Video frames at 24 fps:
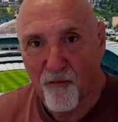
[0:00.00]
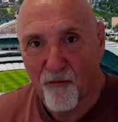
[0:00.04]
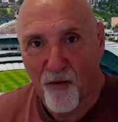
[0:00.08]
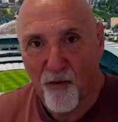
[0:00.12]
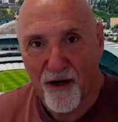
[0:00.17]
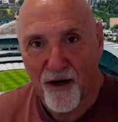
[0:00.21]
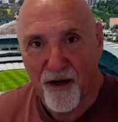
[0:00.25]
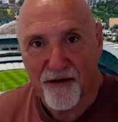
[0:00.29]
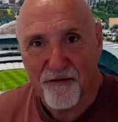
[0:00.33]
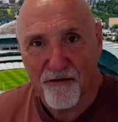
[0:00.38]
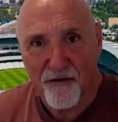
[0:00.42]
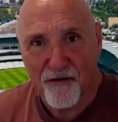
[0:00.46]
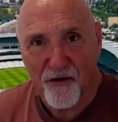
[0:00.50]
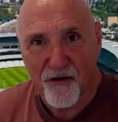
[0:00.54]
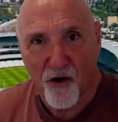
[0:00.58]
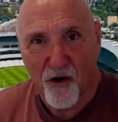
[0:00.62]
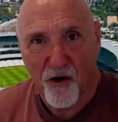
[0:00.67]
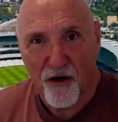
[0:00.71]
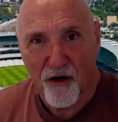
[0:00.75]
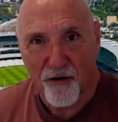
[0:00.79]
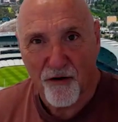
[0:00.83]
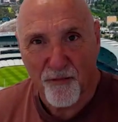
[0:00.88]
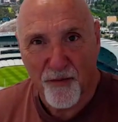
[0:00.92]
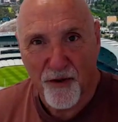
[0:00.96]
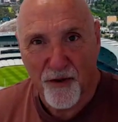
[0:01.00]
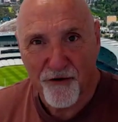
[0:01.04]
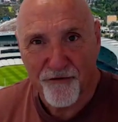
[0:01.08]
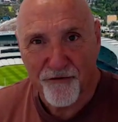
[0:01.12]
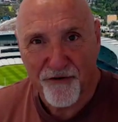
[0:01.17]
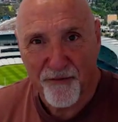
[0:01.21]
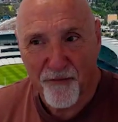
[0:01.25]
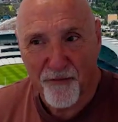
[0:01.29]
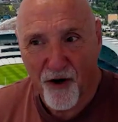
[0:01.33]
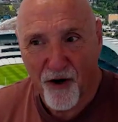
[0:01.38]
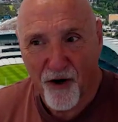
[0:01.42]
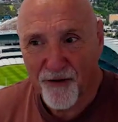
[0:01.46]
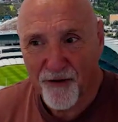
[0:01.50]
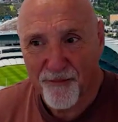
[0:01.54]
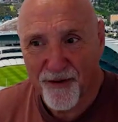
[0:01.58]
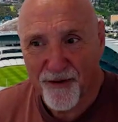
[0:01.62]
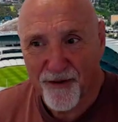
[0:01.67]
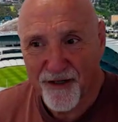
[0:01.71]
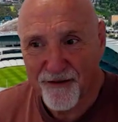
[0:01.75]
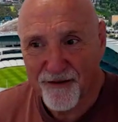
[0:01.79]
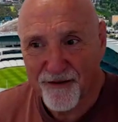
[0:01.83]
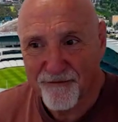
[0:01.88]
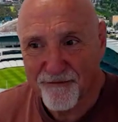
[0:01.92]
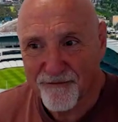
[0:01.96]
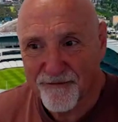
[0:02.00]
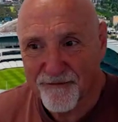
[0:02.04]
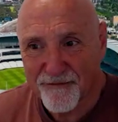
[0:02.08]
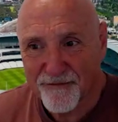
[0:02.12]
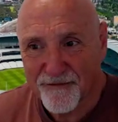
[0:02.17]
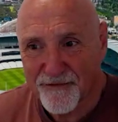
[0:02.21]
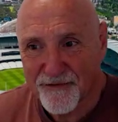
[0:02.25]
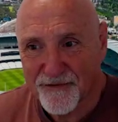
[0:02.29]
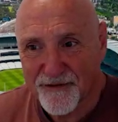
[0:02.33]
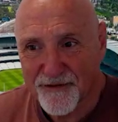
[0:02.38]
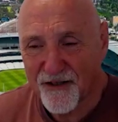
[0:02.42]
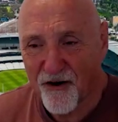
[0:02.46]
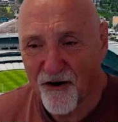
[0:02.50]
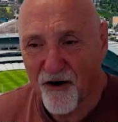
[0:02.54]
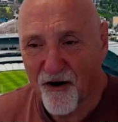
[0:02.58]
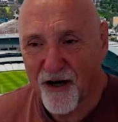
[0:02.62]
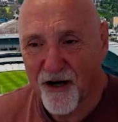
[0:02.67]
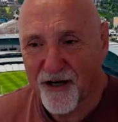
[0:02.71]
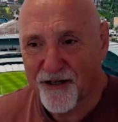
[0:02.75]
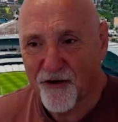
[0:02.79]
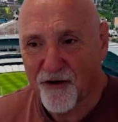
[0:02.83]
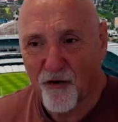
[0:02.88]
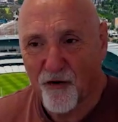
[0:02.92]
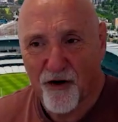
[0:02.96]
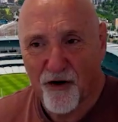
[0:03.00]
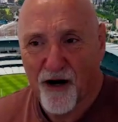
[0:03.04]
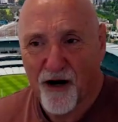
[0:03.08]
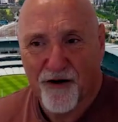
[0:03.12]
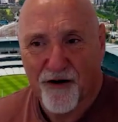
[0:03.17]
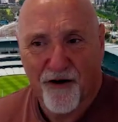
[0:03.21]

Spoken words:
when Lionel Murphy might have been in the High Court.